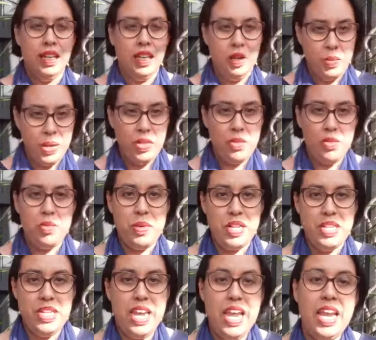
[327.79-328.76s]
Went through my
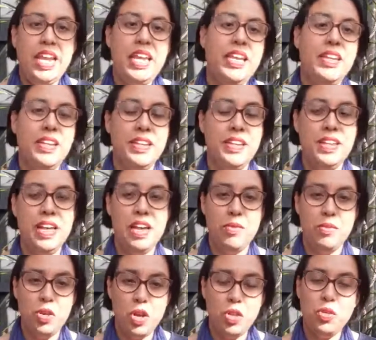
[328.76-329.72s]
day,
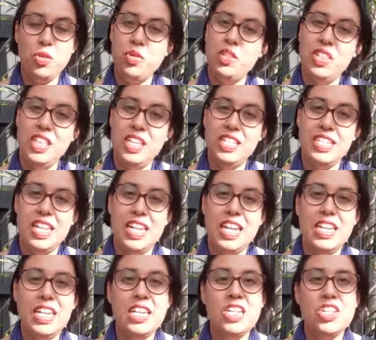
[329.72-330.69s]
got through the things that I
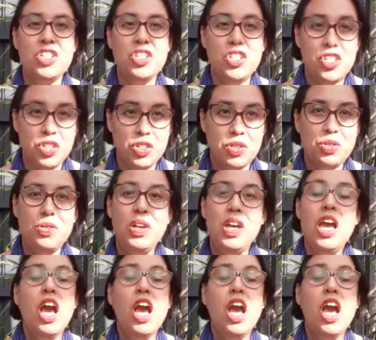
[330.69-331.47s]
needed to do,